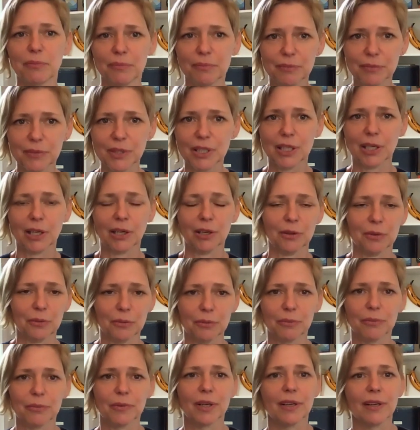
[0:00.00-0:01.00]
you know
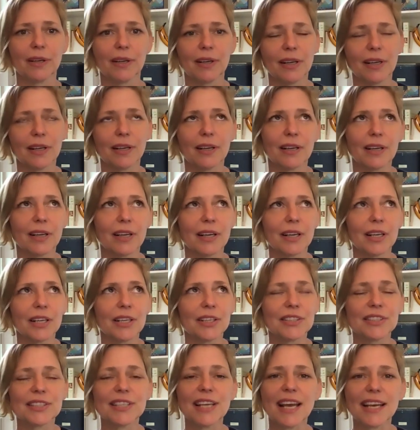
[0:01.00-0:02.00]

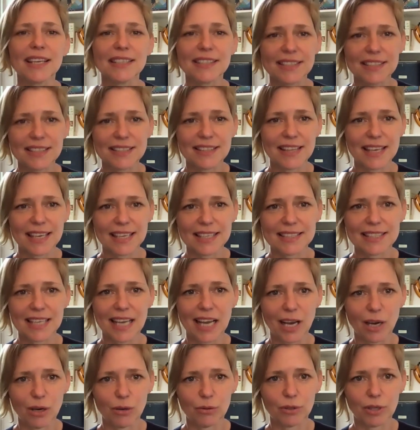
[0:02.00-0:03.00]
test things
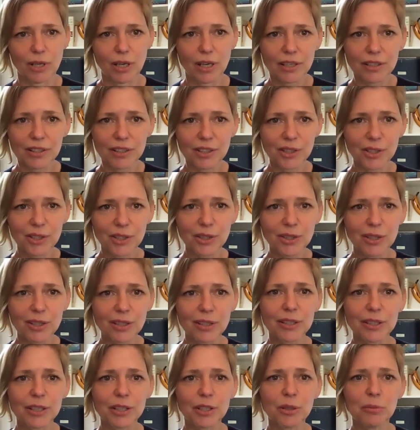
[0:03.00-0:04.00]
out on her a
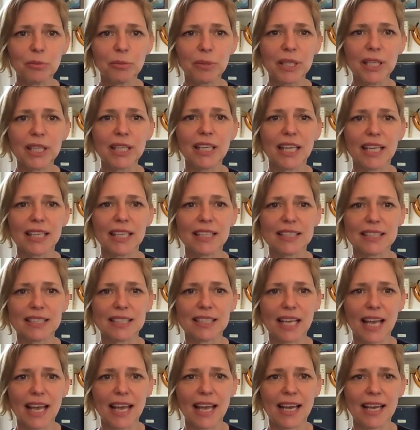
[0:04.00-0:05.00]
little bit and
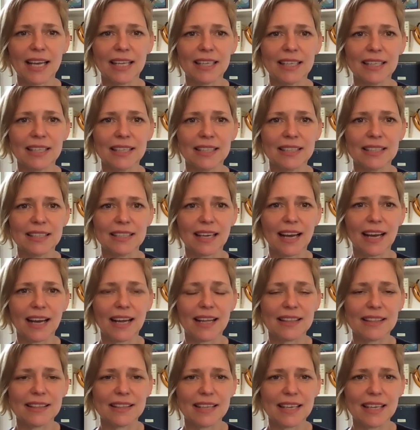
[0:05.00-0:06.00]
and i
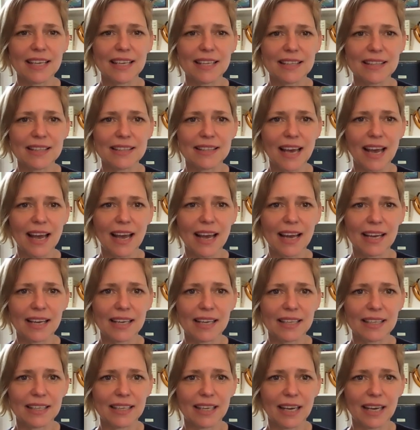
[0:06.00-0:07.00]
think
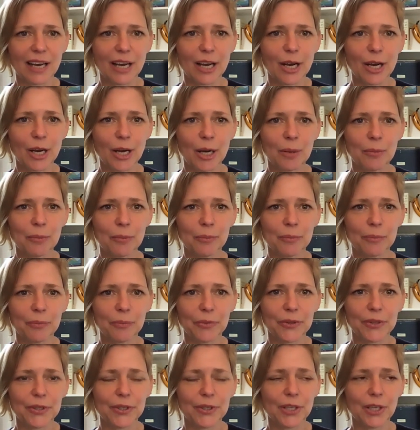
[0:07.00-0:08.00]
that um
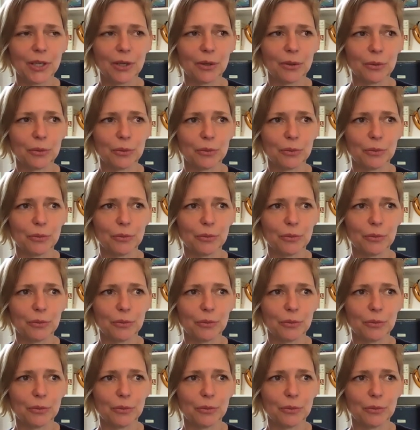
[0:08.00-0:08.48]
you know